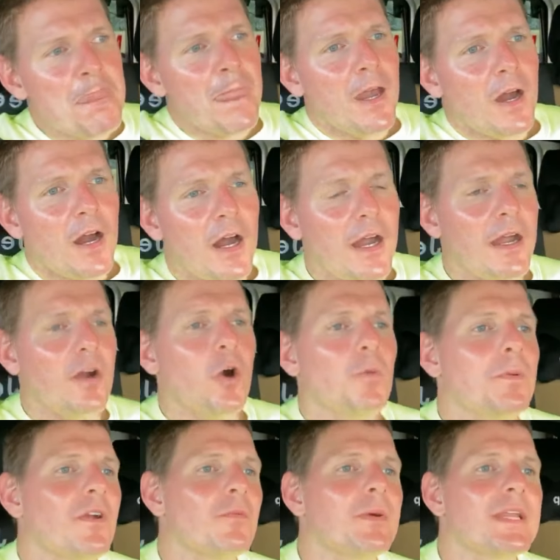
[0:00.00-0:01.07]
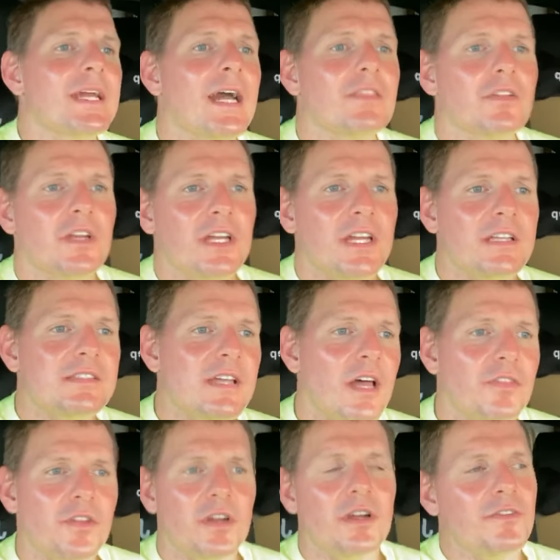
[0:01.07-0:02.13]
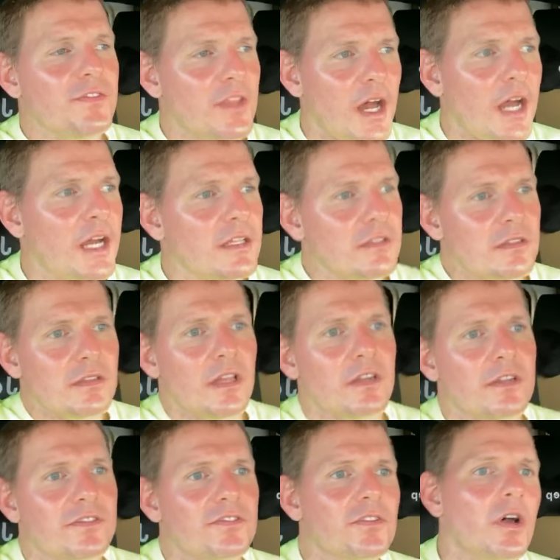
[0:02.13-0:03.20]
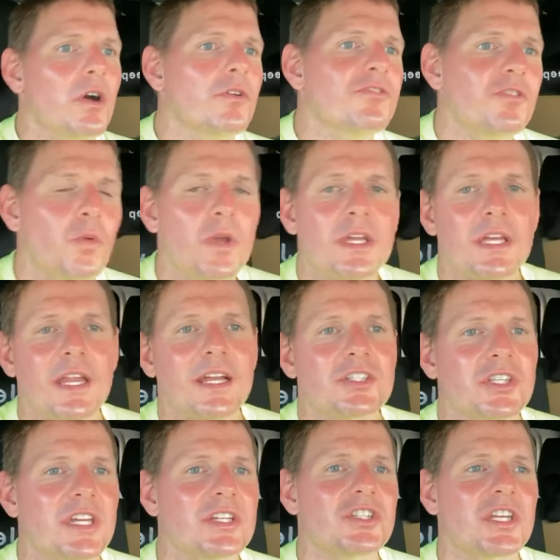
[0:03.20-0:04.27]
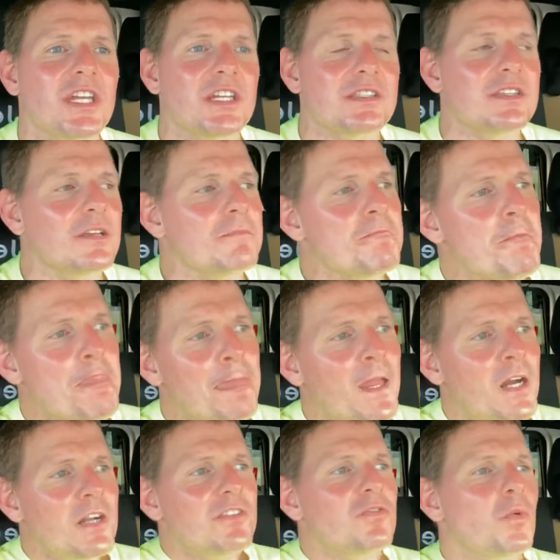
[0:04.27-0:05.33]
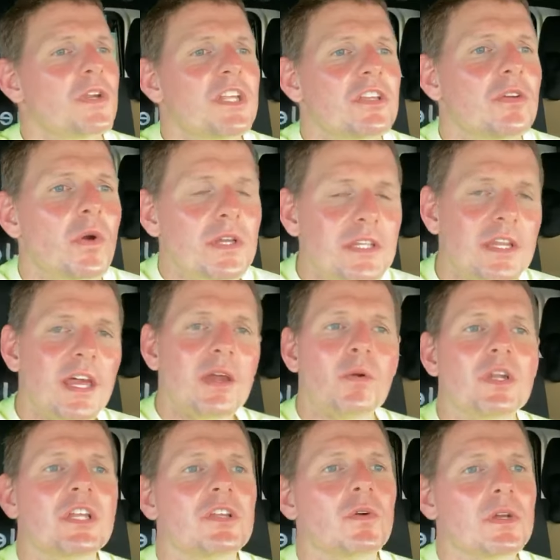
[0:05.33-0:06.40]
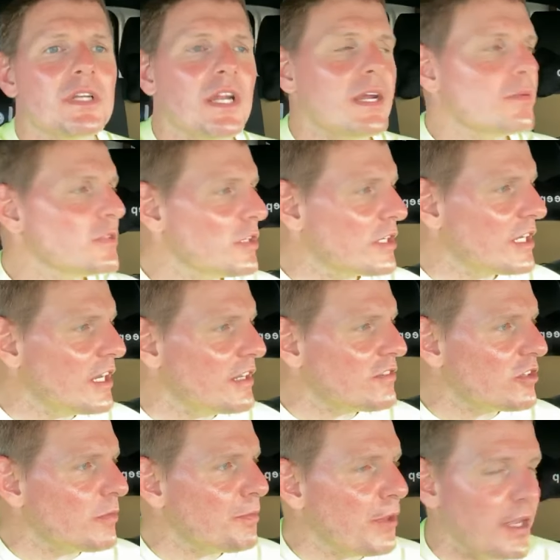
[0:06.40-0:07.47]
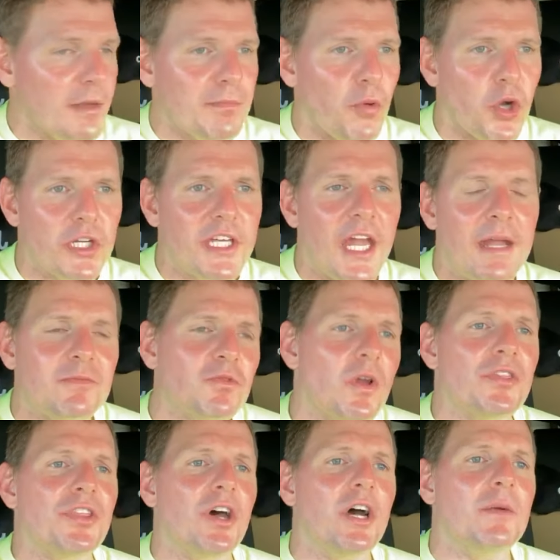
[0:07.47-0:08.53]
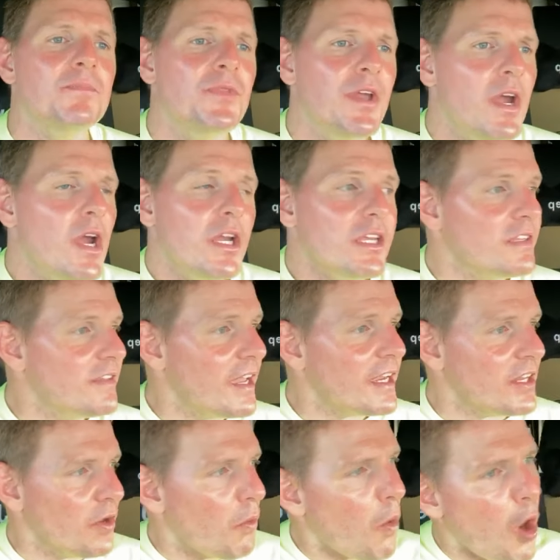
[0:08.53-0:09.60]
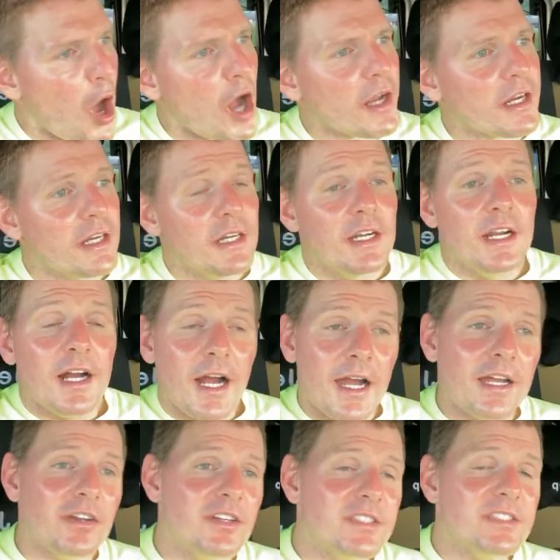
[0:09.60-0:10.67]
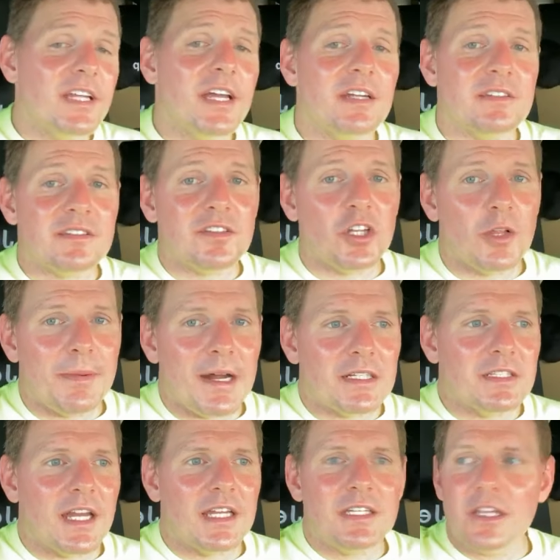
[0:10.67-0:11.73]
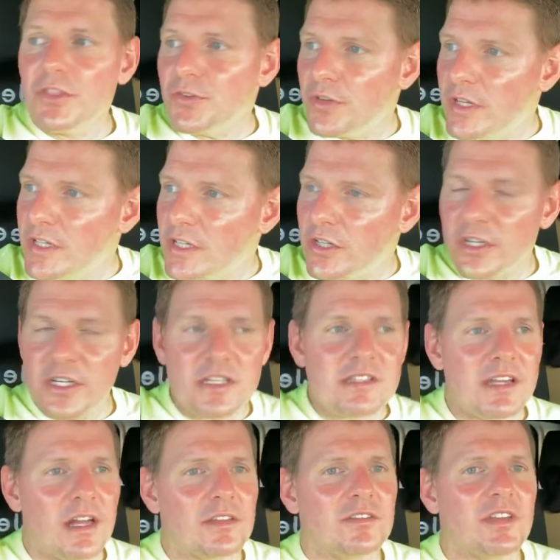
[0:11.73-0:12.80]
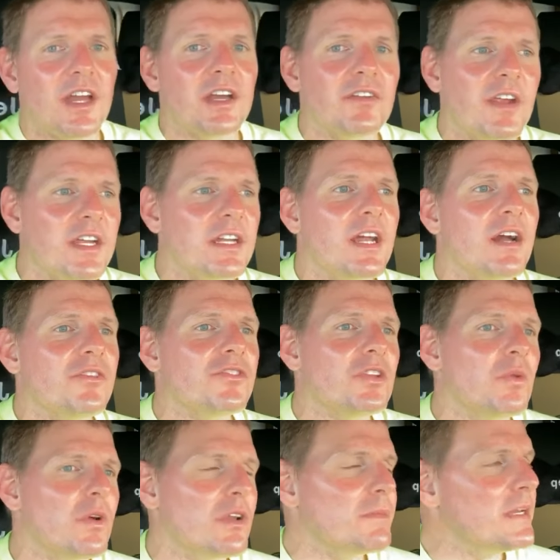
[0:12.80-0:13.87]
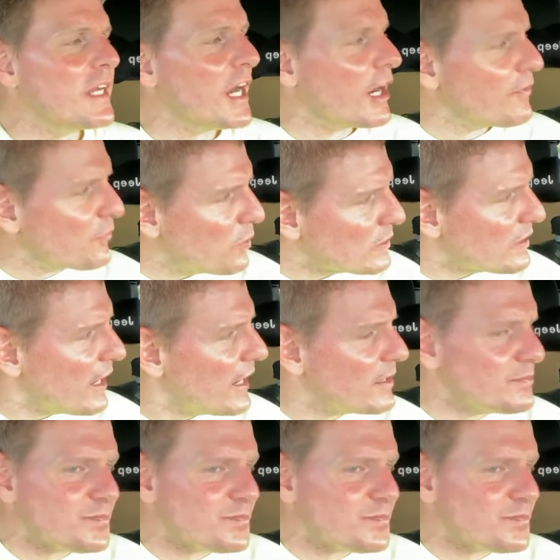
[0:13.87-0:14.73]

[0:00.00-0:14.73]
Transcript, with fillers: I hope everybody got their kids out there. If not, let us know so we can actually get your kids in. So what are you doing today? What are you doing tonight with your kids? Are you playing board games with them? Are you taking a walk? I understand it's still about 93 degrees outside right now, so you want to be careful with that.